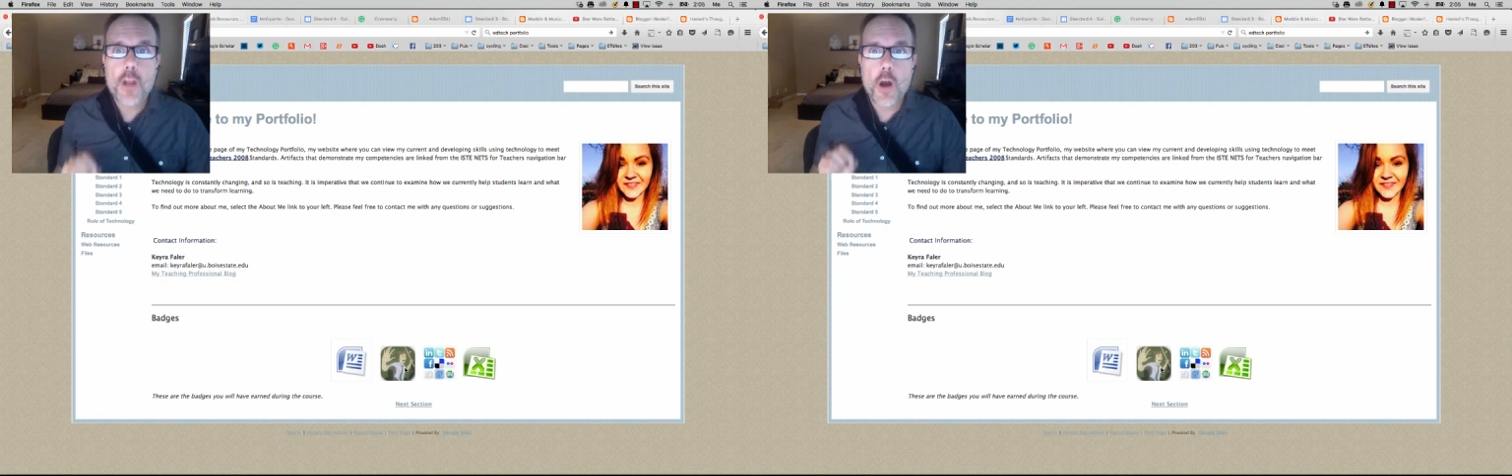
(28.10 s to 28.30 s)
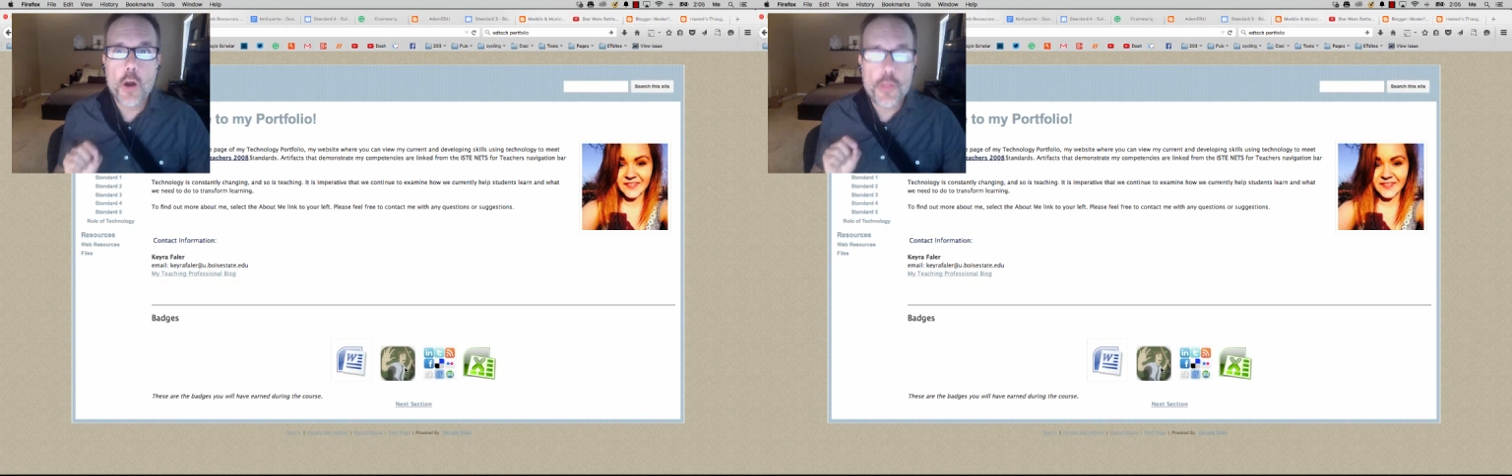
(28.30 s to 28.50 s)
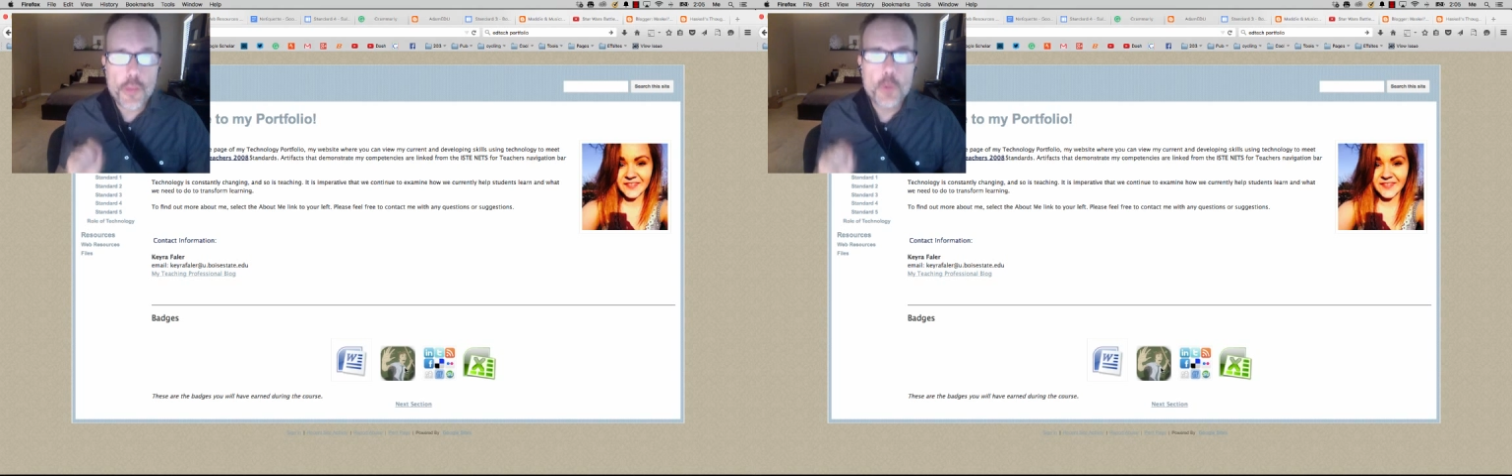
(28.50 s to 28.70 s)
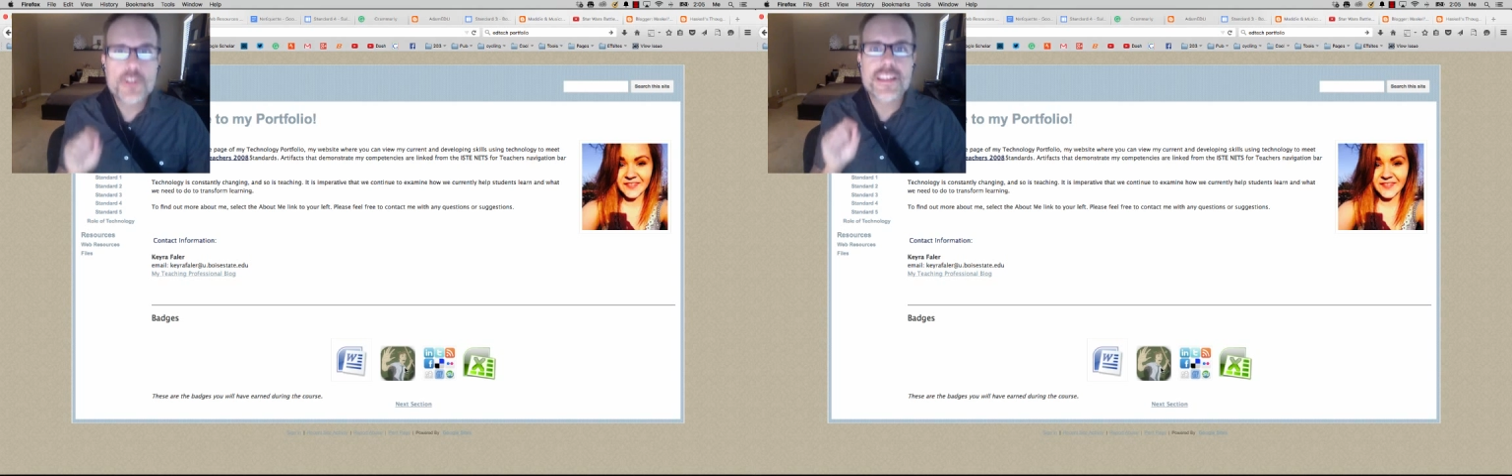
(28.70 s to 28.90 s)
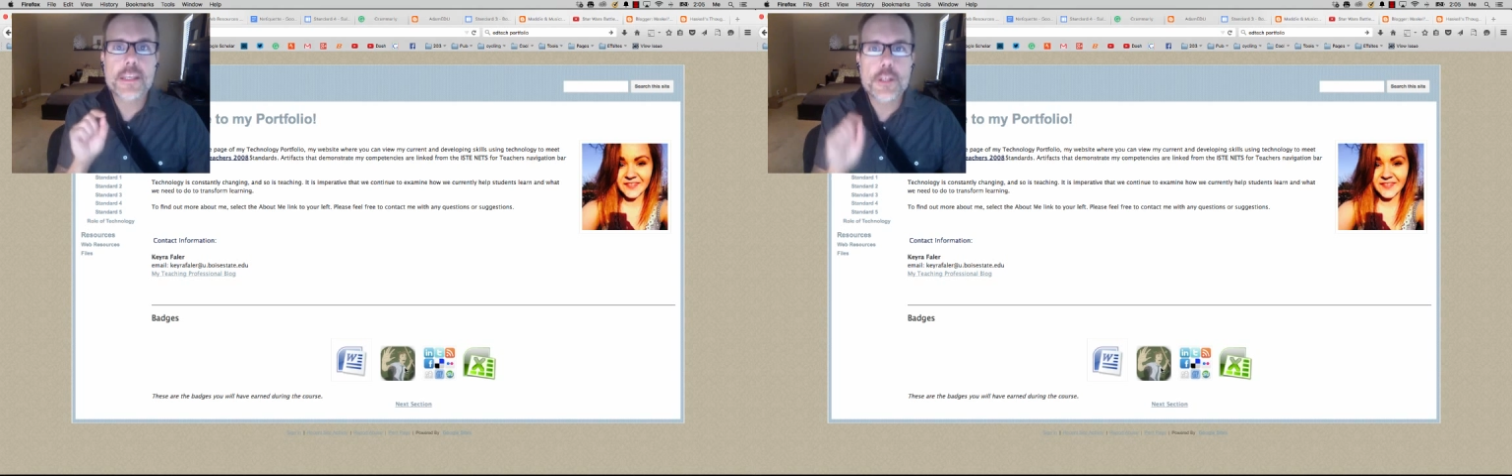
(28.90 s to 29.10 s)
are
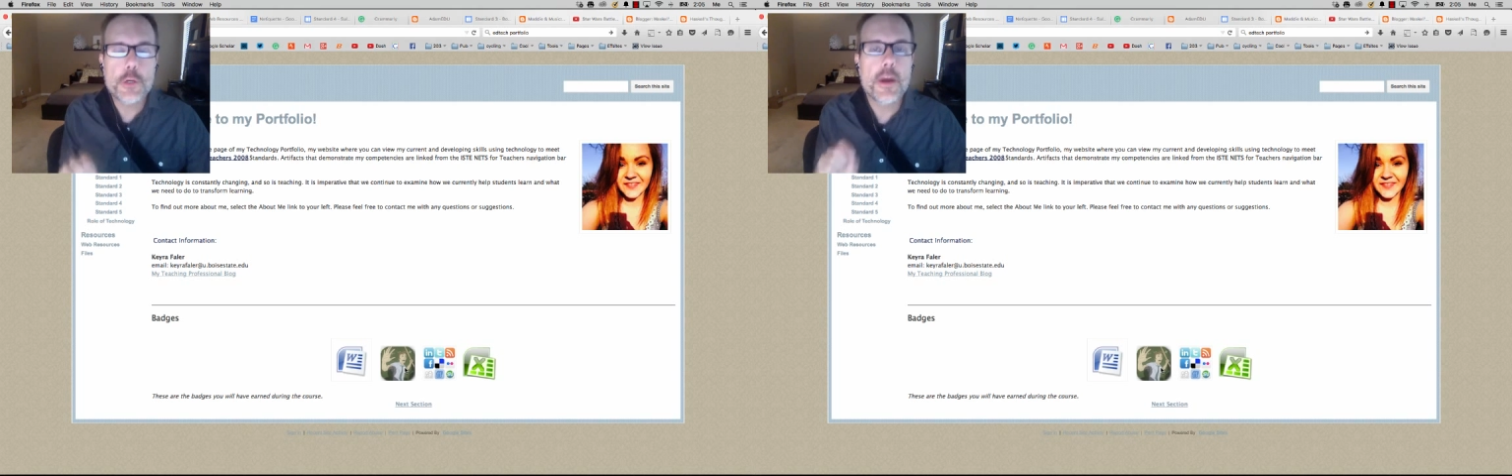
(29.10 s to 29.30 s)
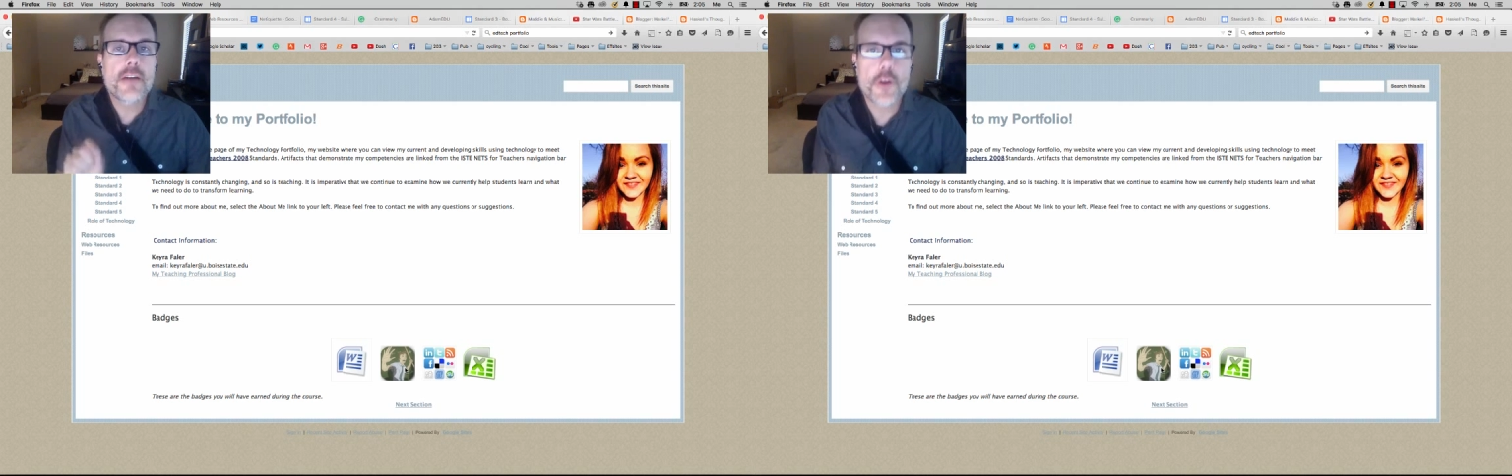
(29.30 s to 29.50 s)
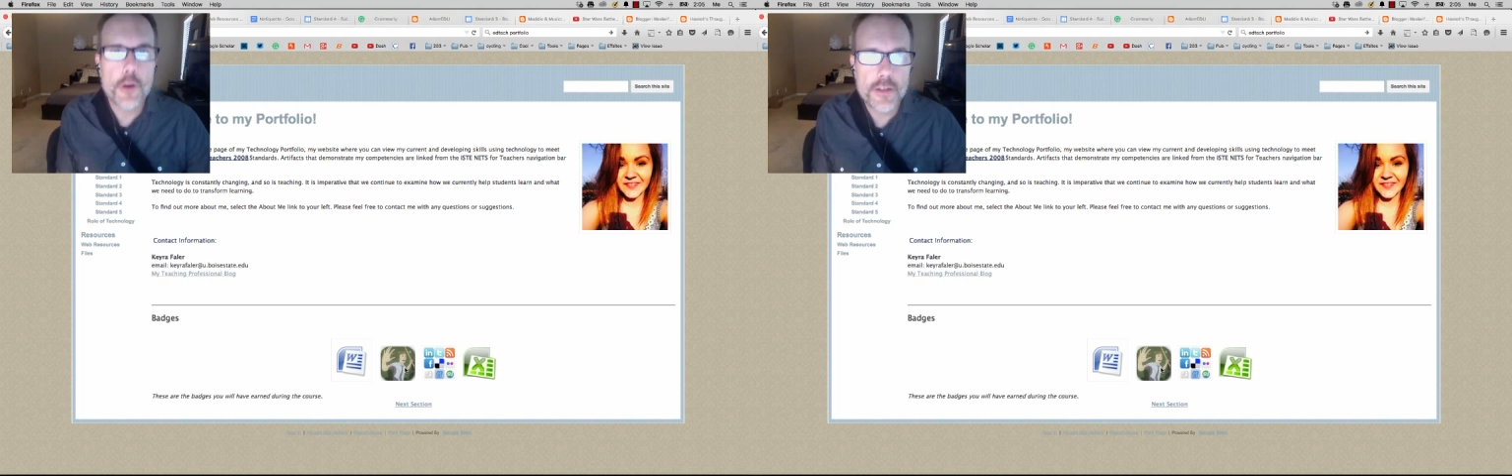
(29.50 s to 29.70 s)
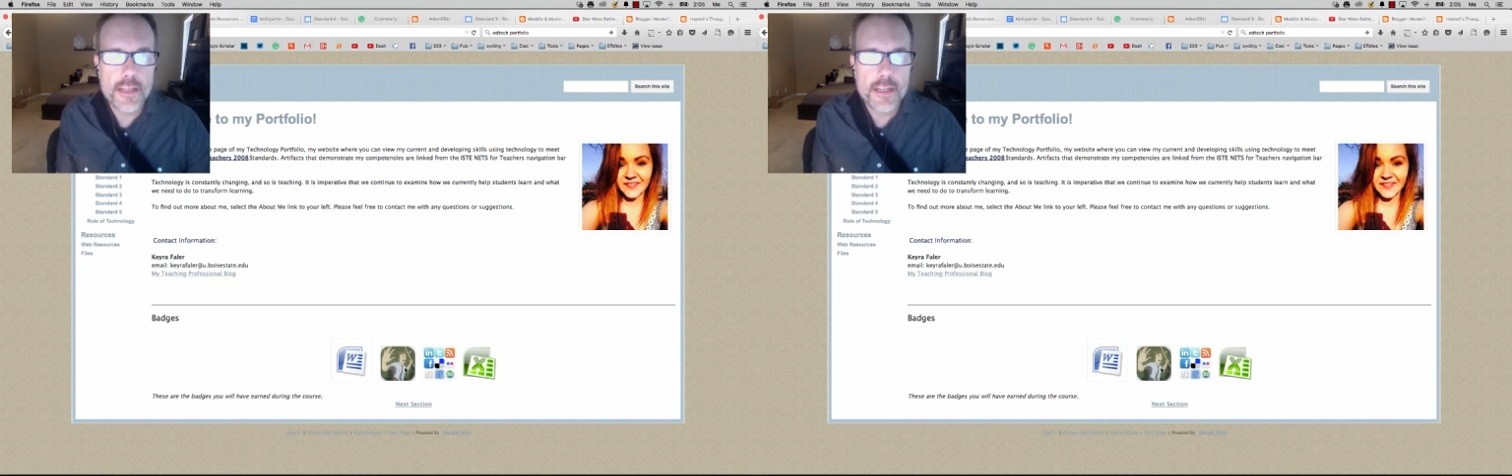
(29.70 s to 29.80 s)
those that you have earned.